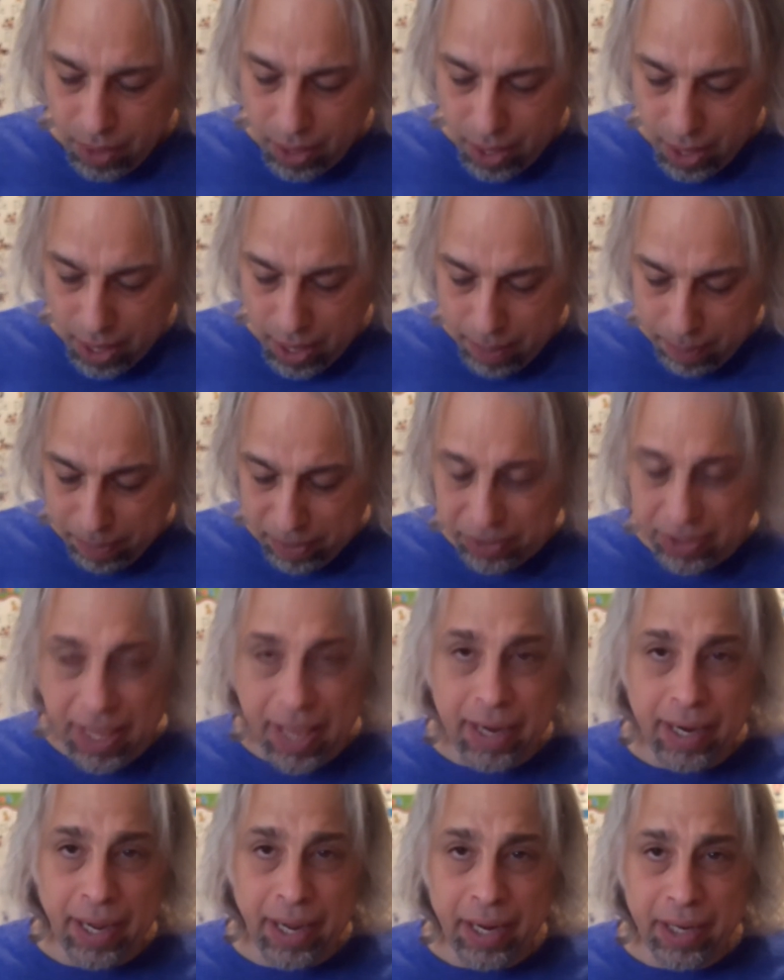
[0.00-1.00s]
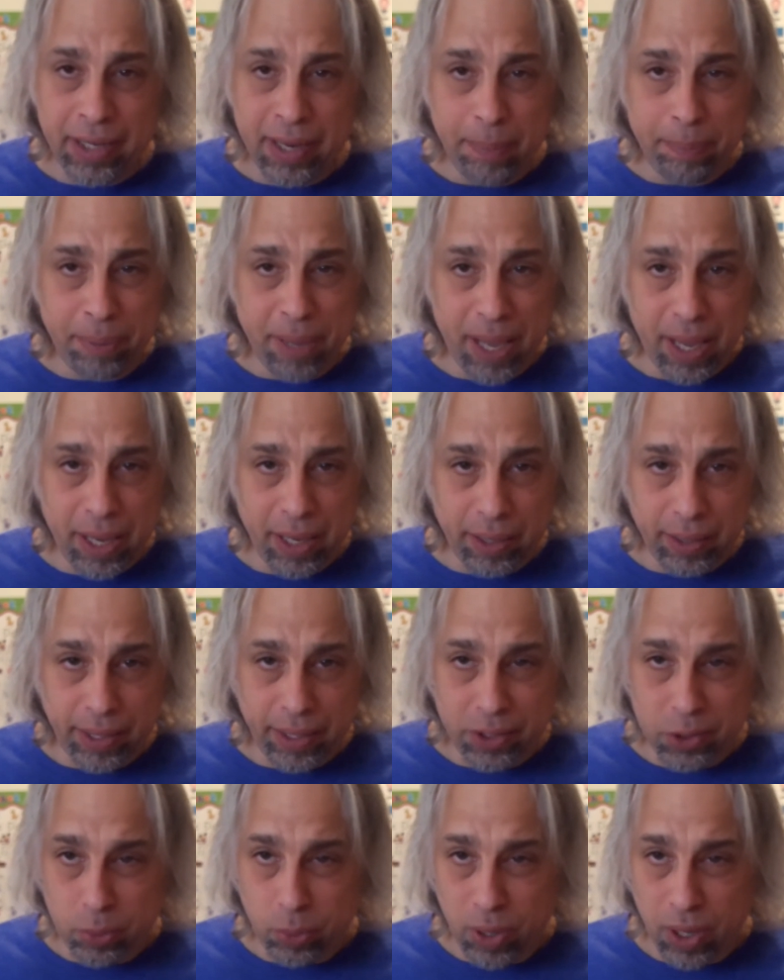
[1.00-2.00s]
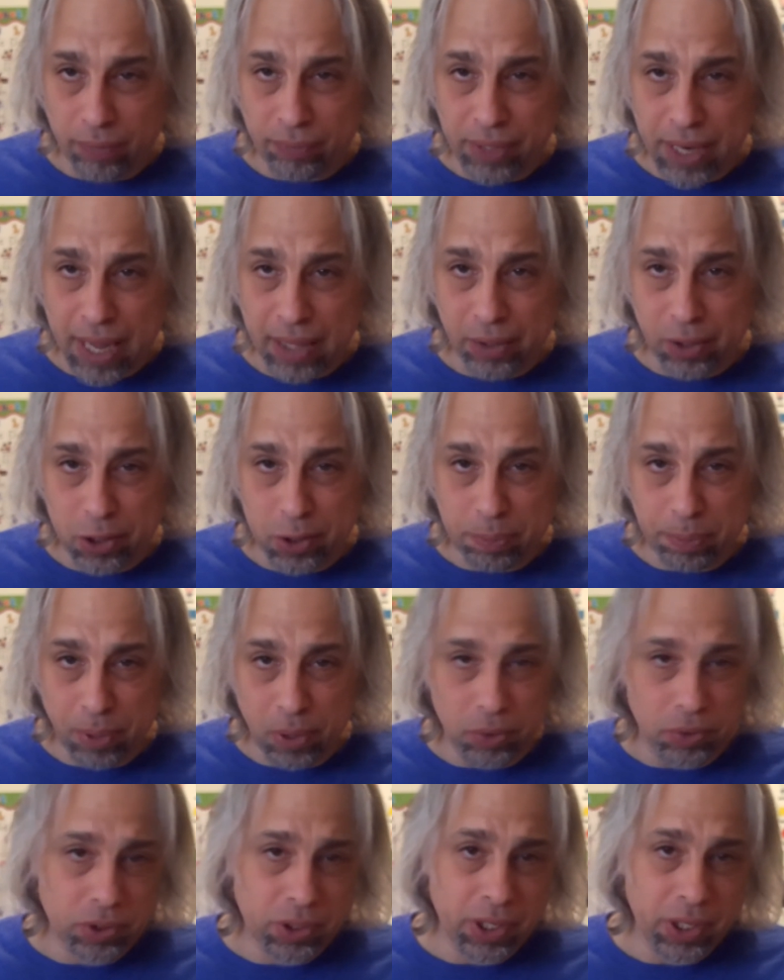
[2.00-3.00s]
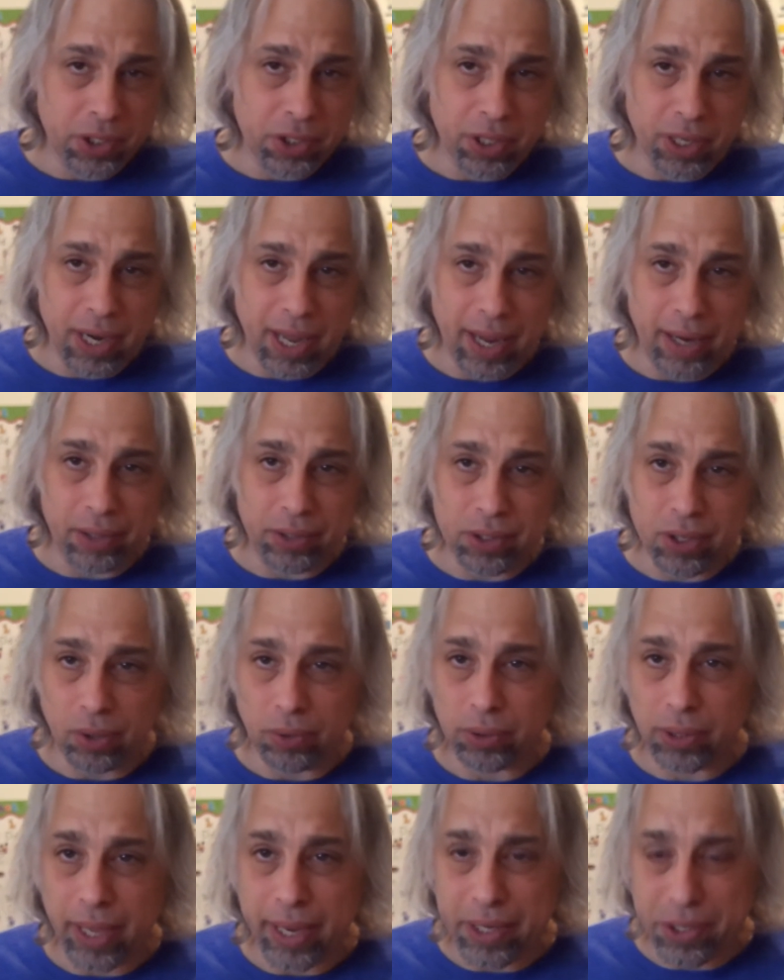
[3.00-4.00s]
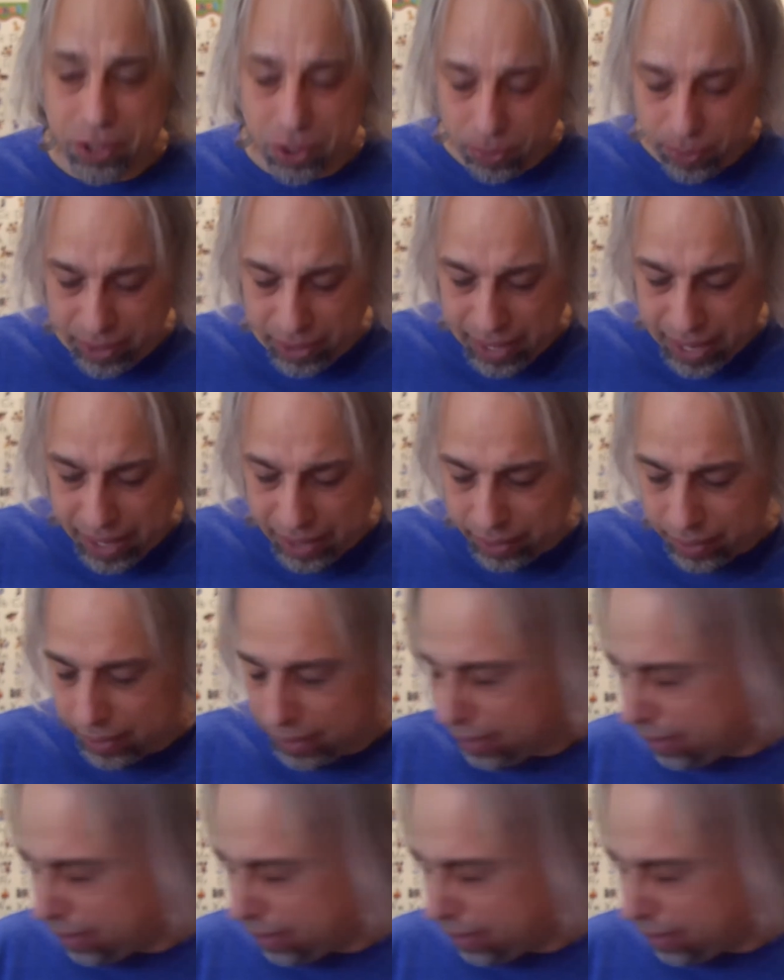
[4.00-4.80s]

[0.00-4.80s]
but then I end up paying like $12 postage, and I don't like doing that.